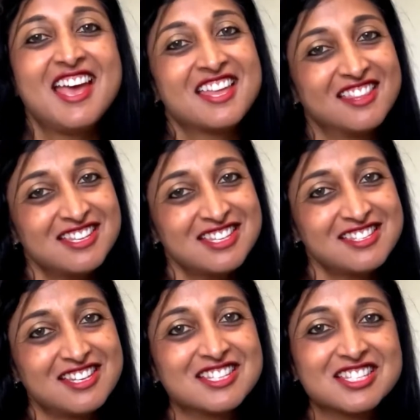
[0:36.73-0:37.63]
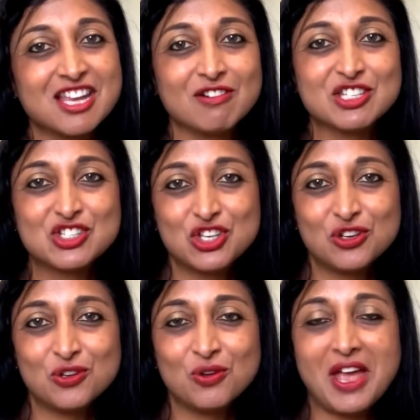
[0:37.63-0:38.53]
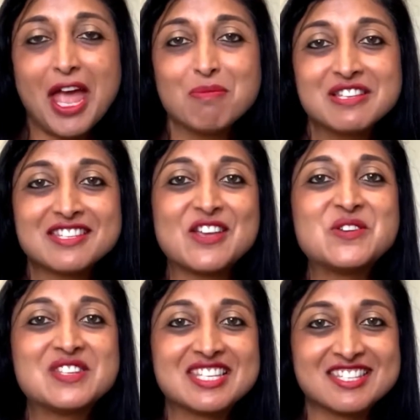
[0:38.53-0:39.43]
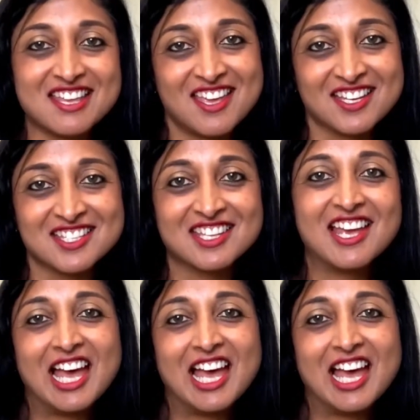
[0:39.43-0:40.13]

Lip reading: This is Series 2, Episode 6,